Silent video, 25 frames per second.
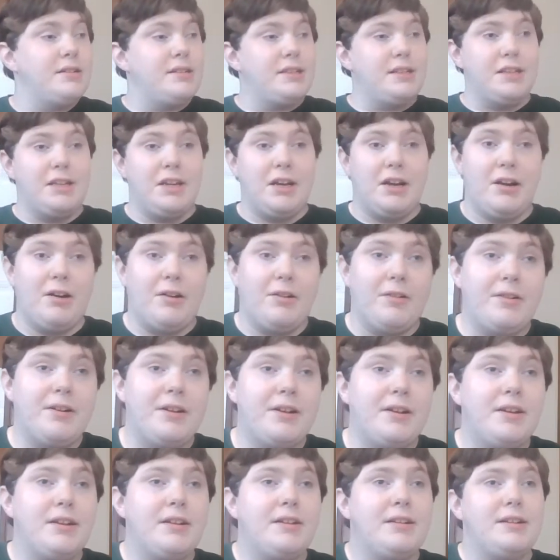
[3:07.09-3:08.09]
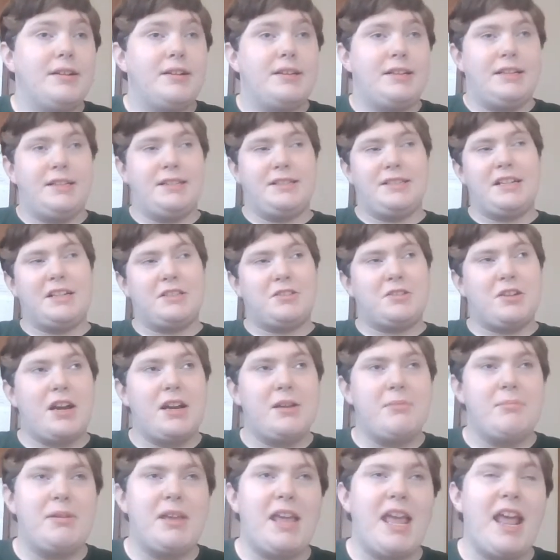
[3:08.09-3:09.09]
You know, he's not
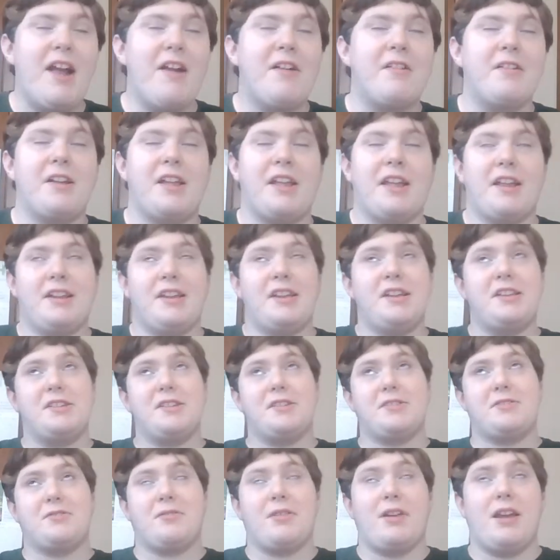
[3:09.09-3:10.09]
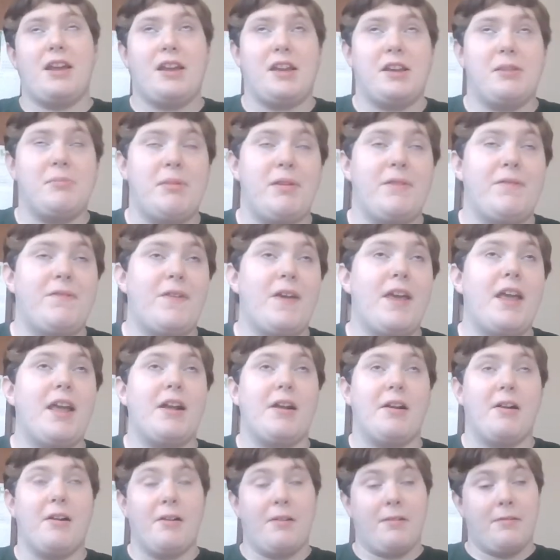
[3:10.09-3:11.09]
trying to be arrogant, he's just trying to be
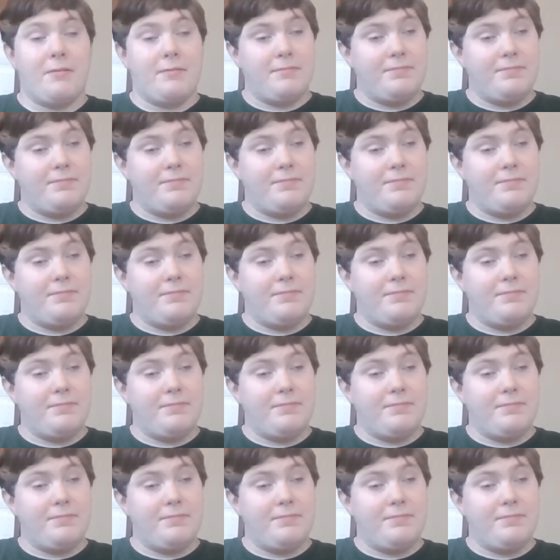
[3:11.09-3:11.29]
fair.